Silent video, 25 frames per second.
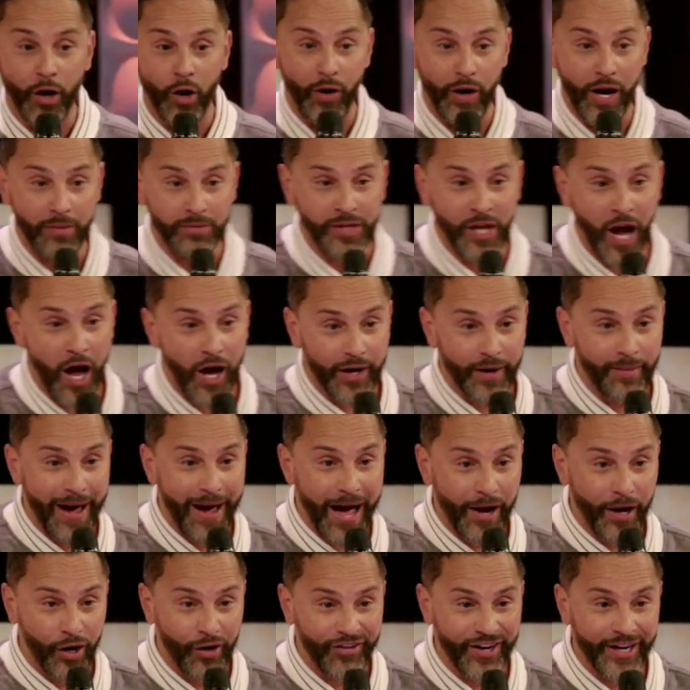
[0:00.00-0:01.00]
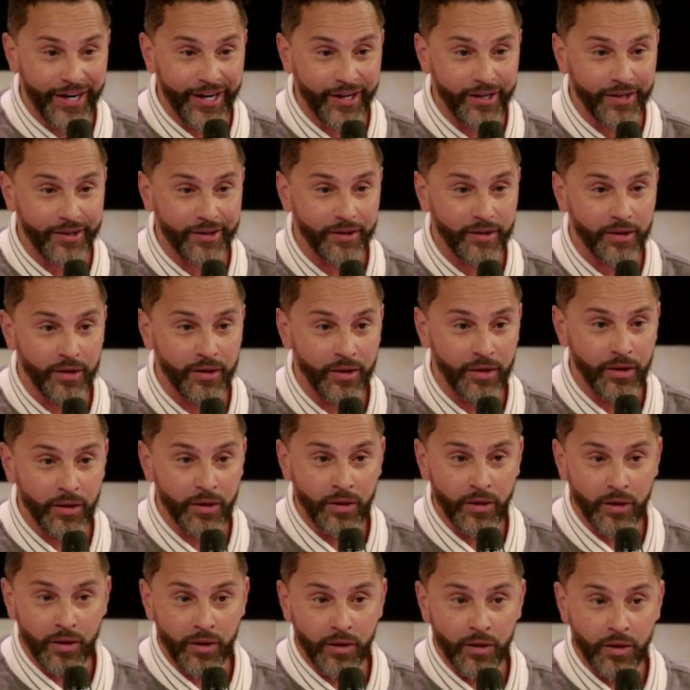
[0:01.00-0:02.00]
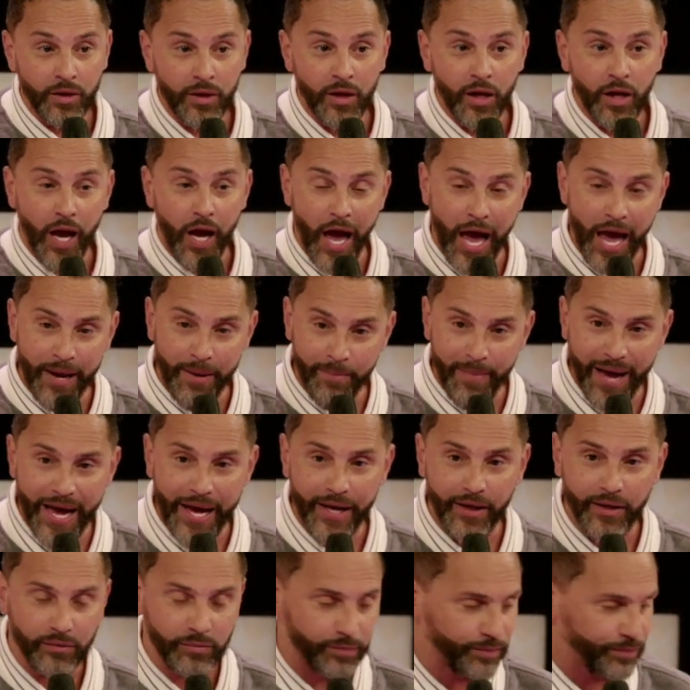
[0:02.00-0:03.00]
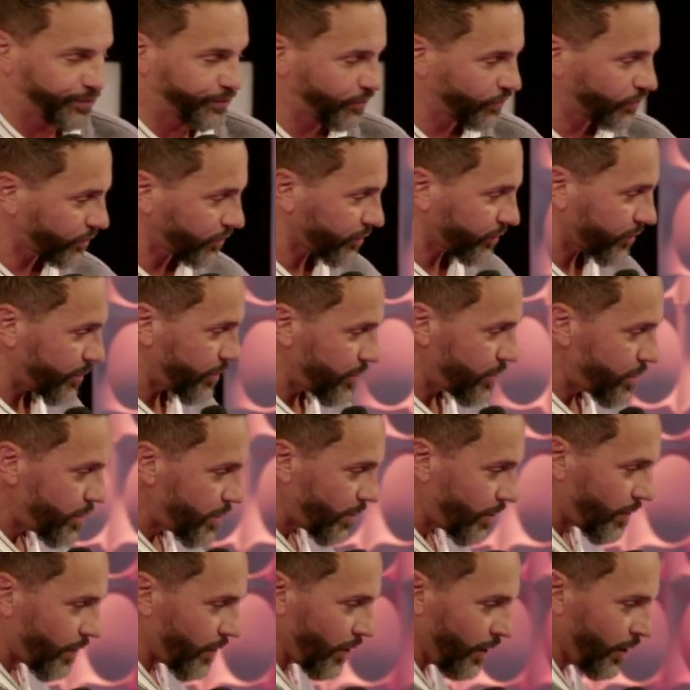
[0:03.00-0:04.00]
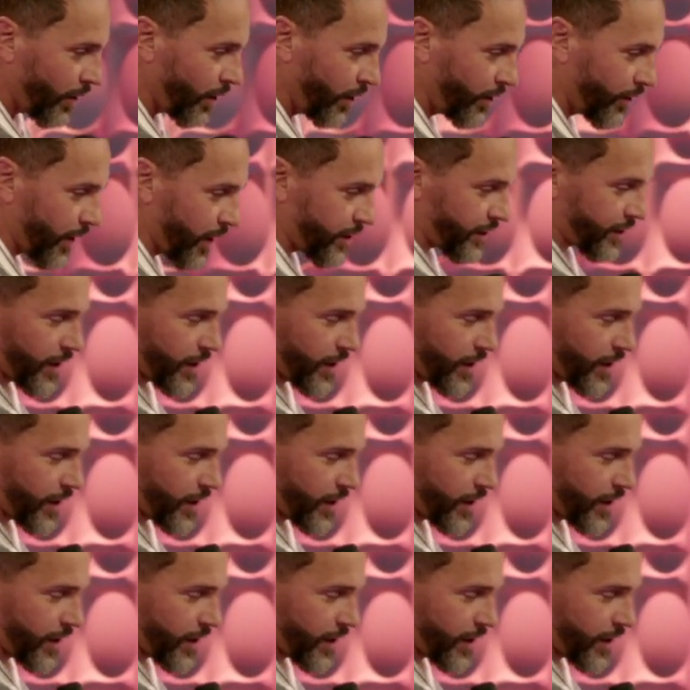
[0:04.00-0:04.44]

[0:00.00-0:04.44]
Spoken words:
know what I'm talking about over here? Yes. Amen. They